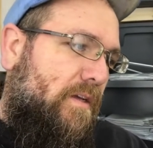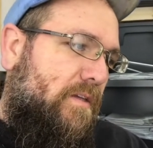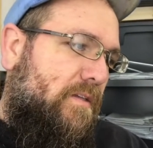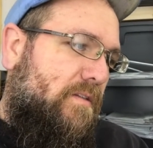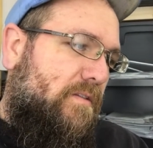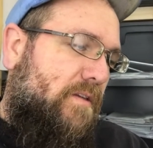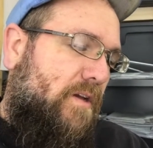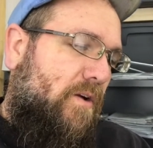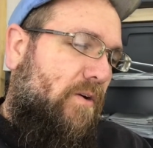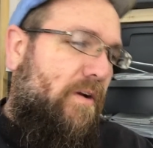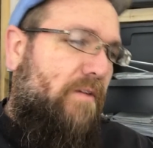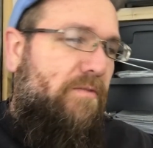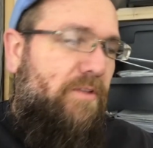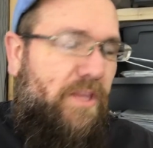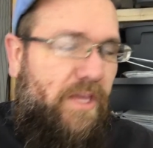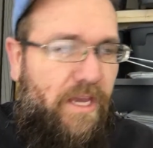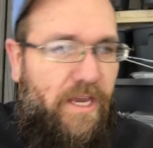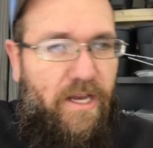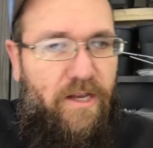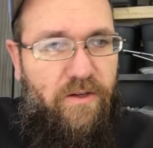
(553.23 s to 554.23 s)
So
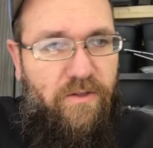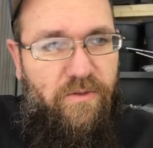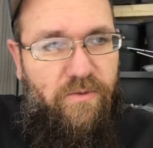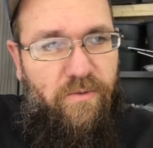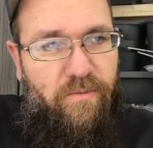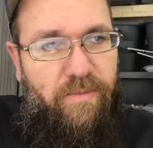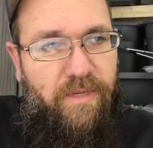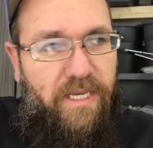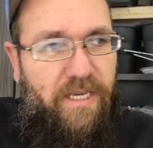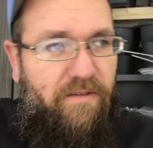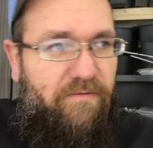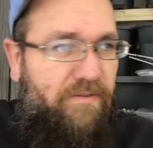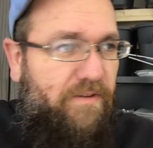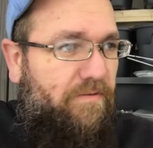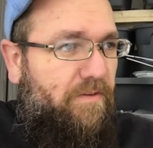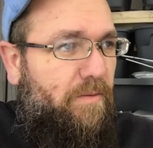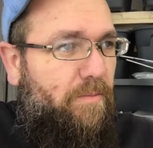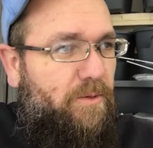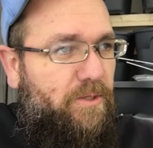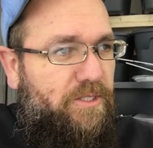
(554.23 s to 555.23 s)
everything else would be
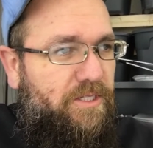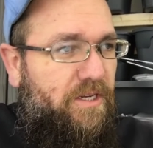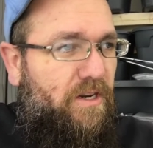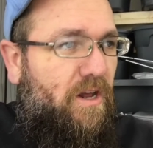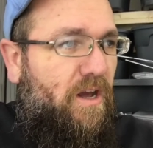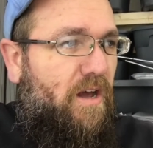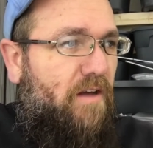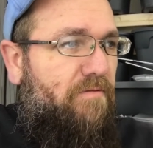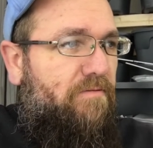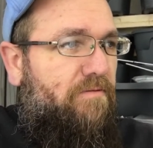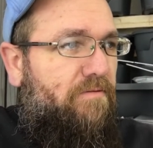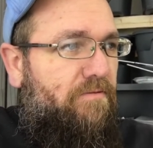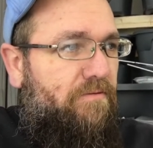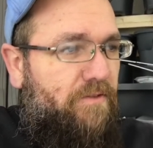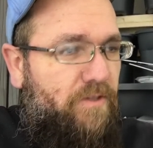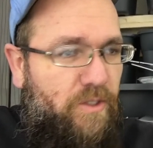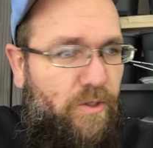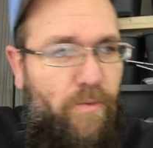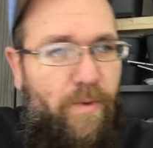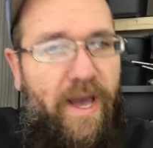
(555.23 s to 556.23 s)
50% off.
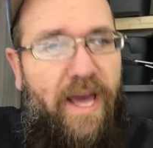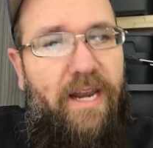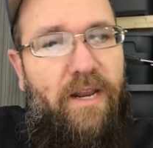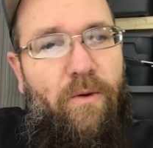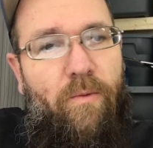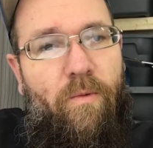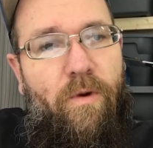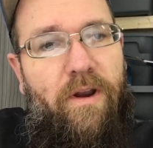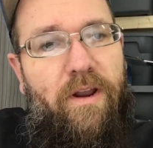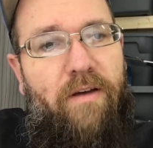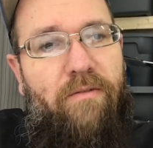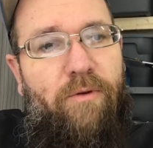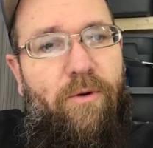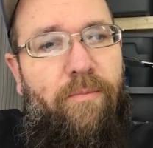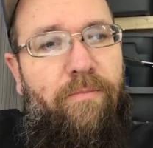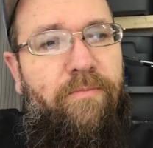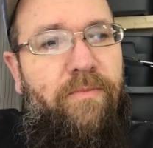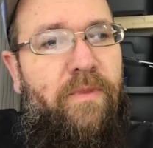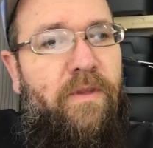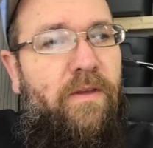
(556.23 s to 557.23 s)
You edit one of
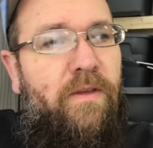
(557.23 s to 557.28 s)
them,